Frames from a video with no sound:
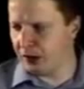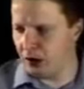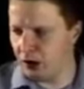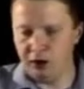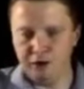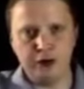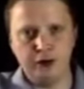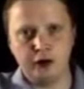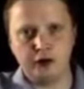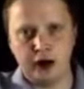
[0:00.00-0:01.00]
and after
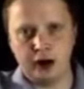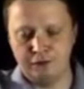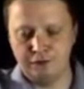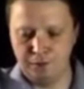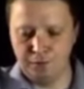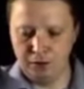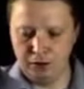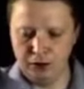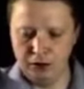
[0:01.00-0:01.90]
knight to a4,